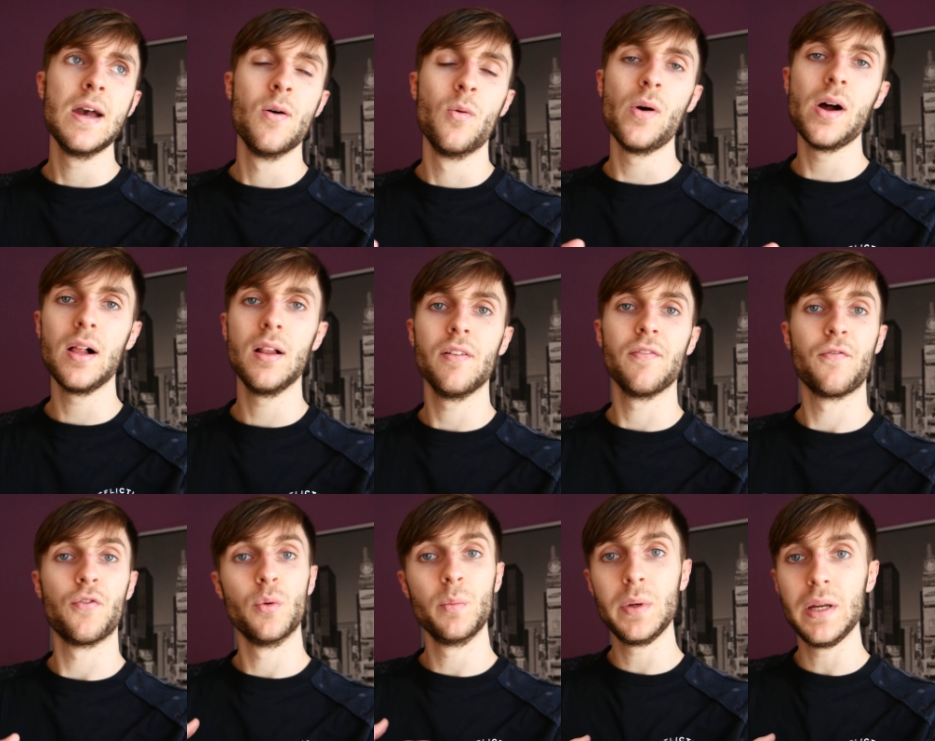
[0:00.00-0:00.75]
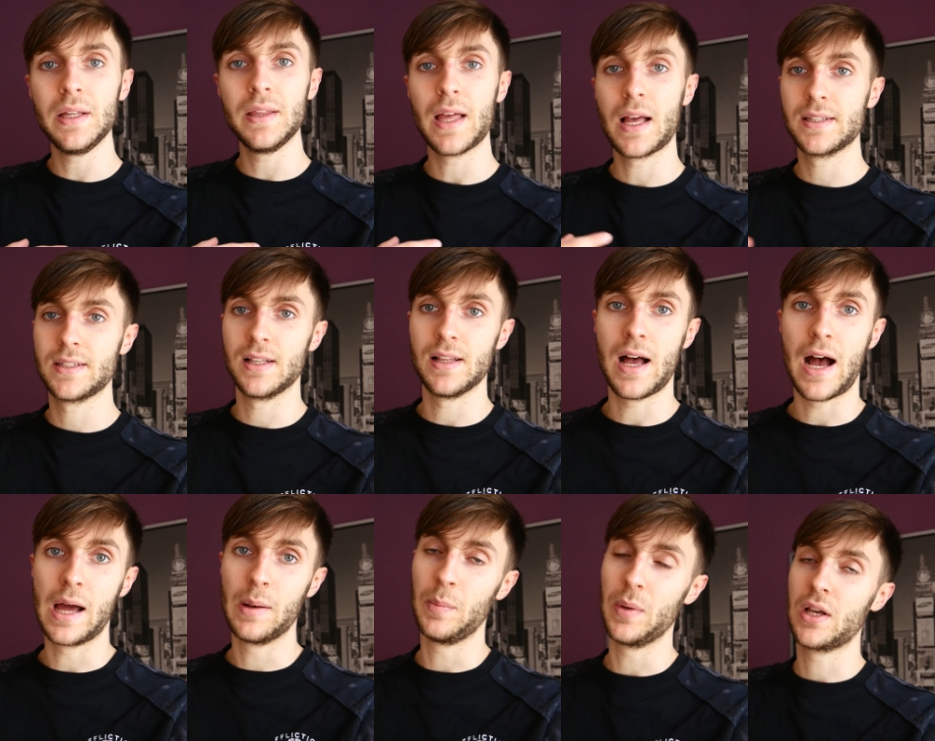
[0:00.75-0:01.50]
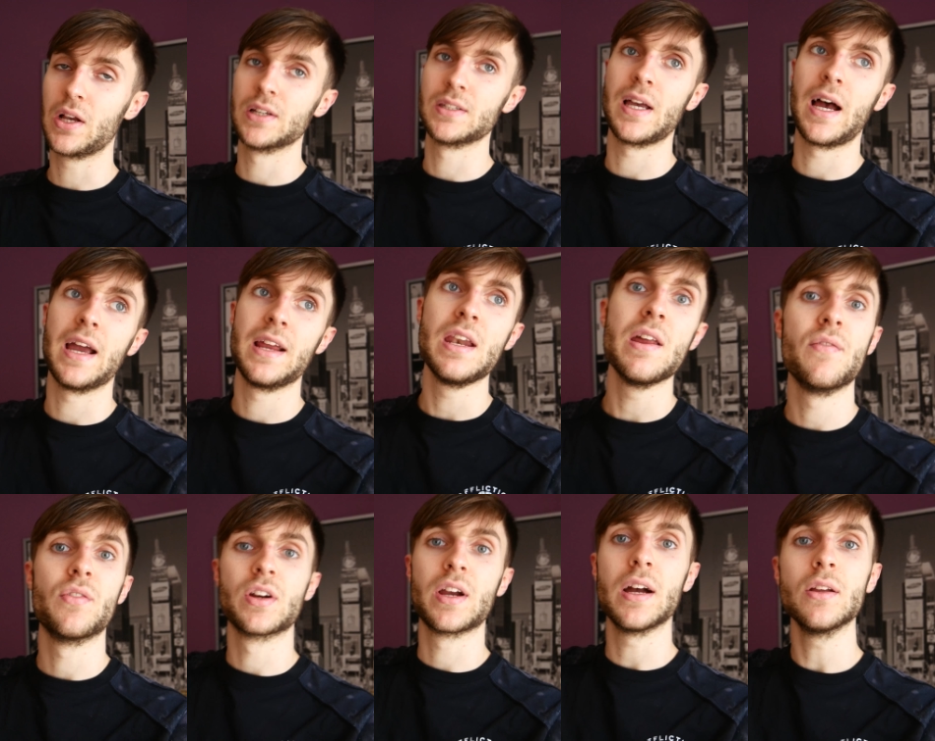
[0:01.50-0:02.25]
Well, for me, that's a lot because I
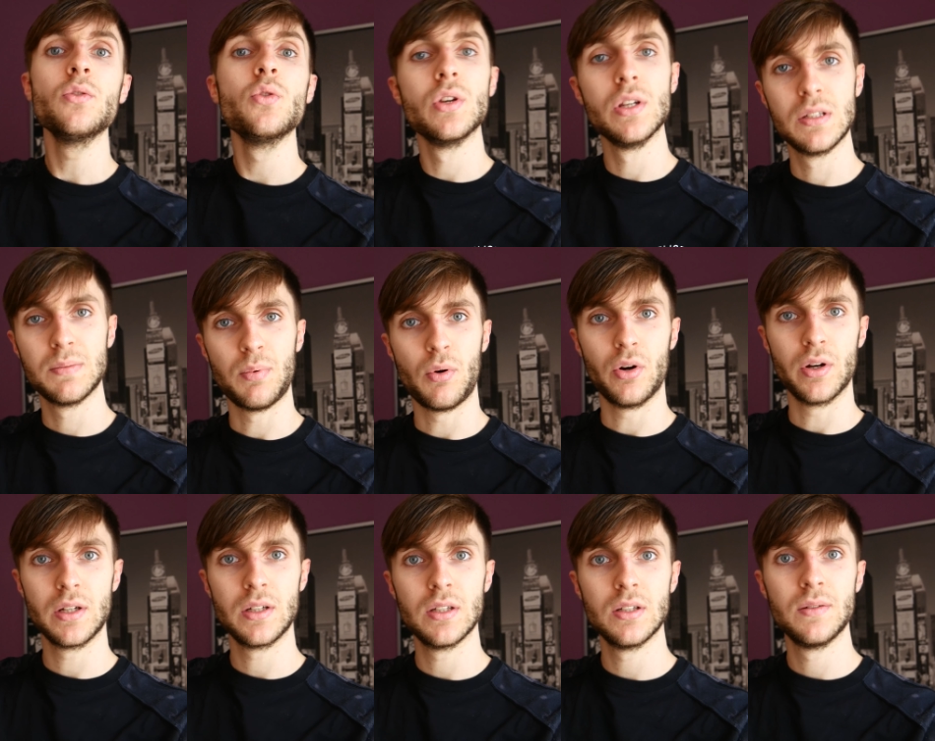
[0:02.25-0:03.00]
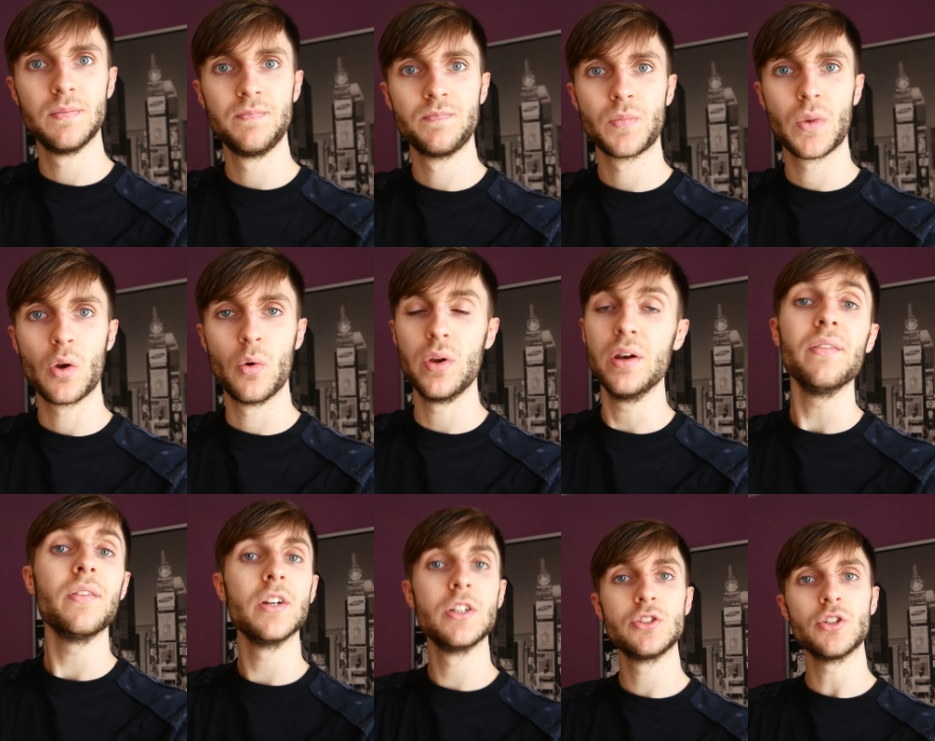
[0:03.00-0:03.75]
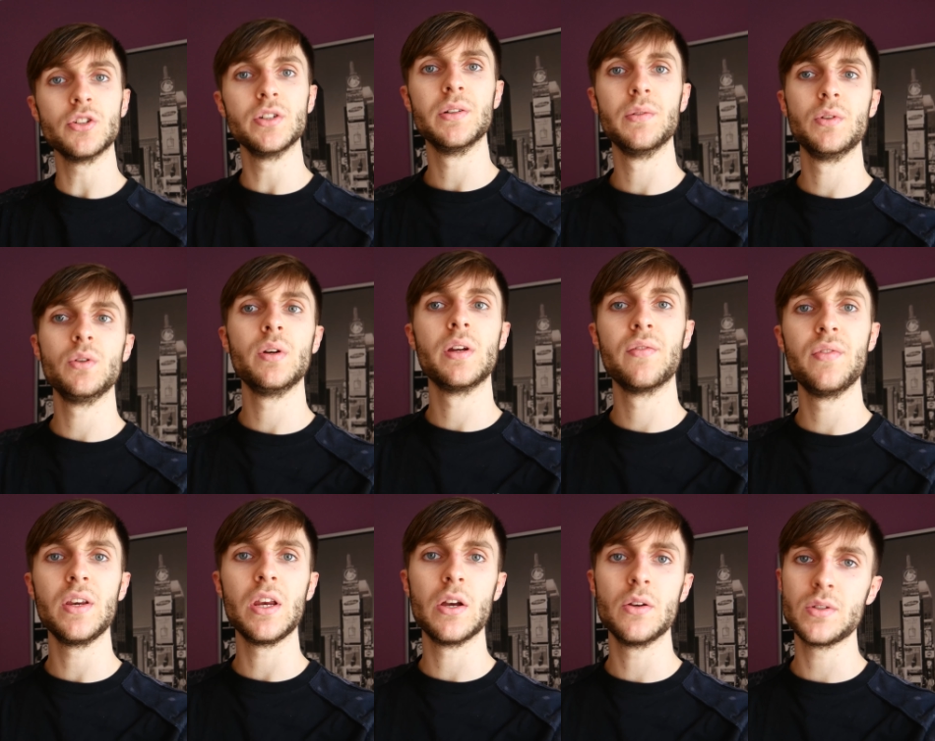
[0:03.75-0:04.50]
never got to this point whenever I started doing
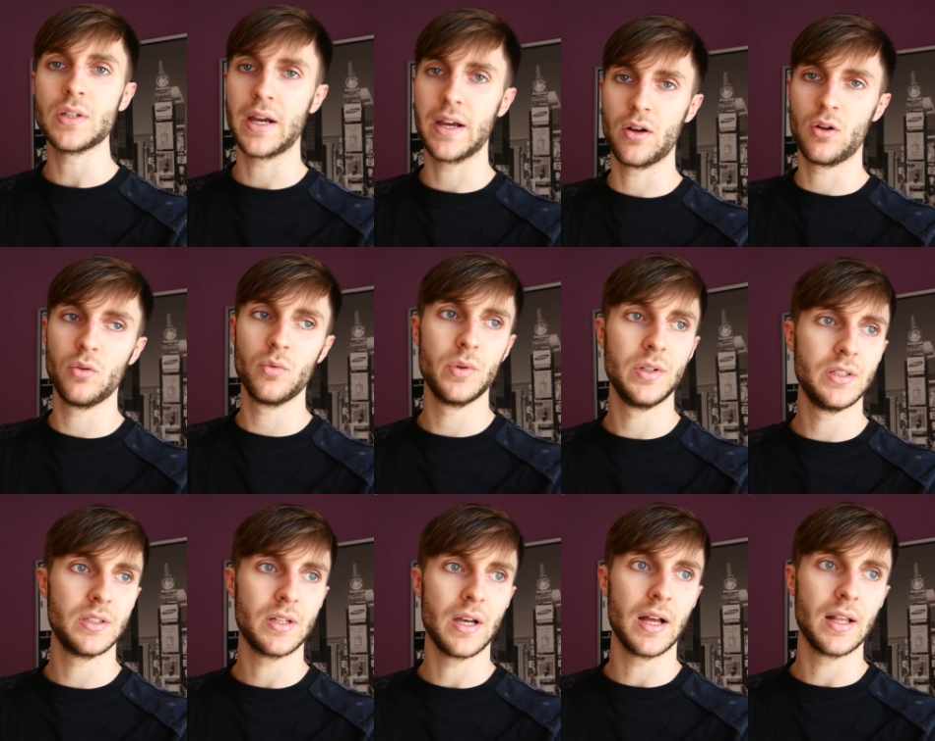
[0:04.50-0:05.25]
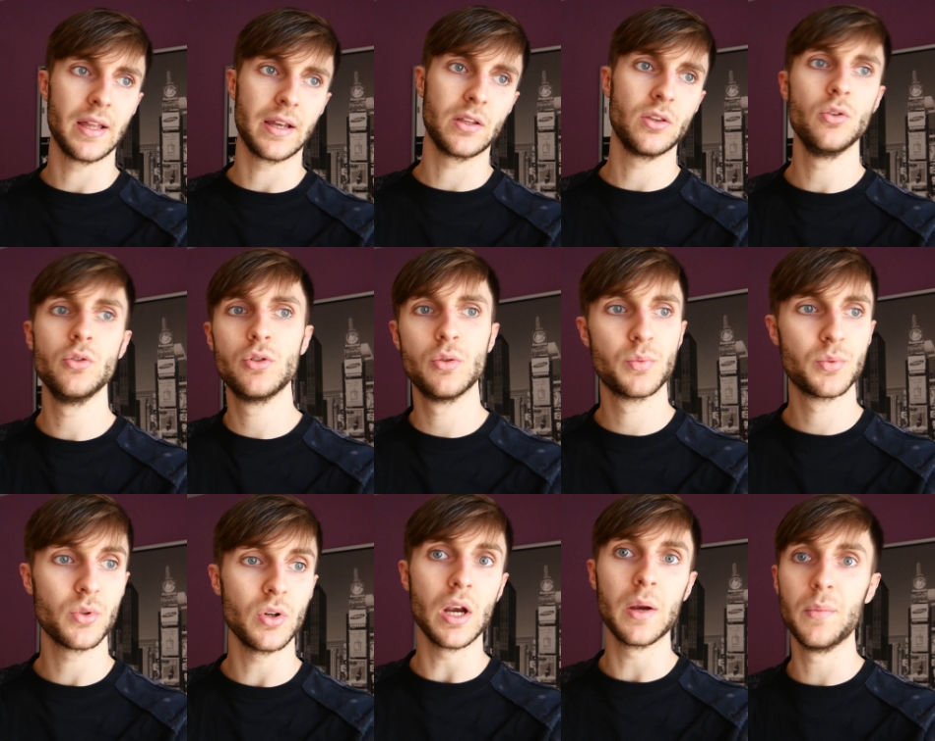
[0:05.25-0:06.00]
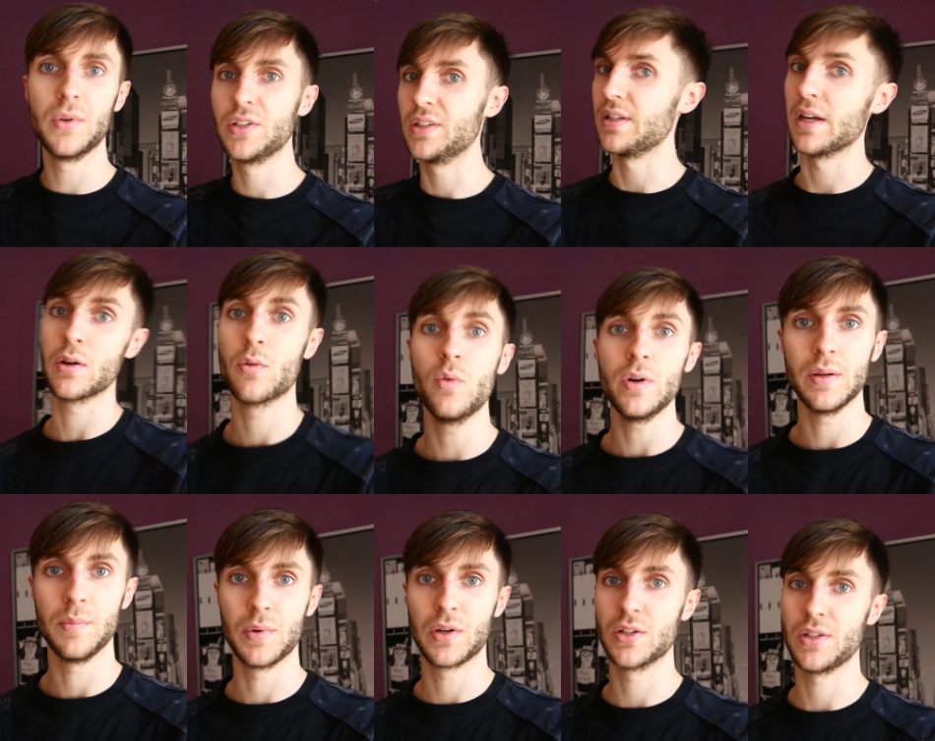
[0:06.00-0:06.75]
videos, I always got like two subscribers and I
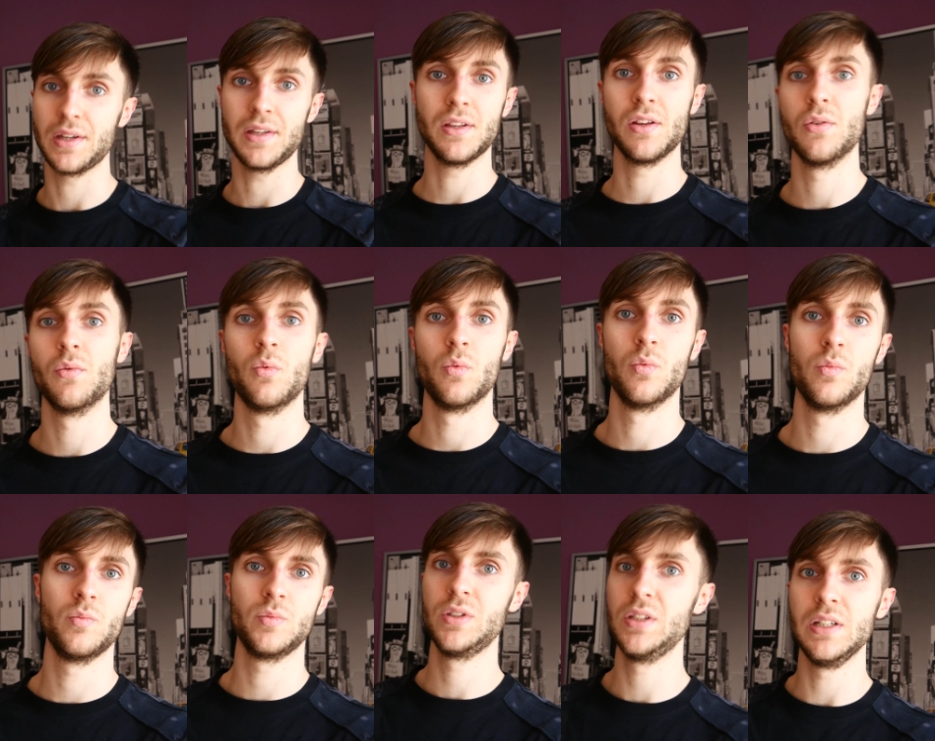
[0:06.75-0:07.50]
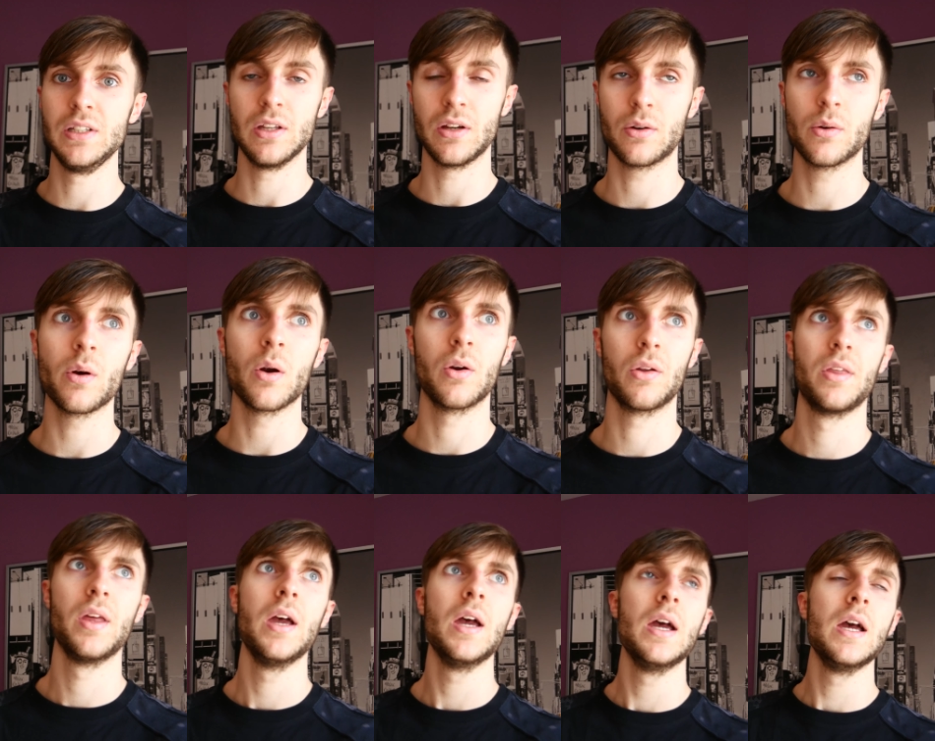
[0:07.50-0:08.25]
quit because I didn't see the growth.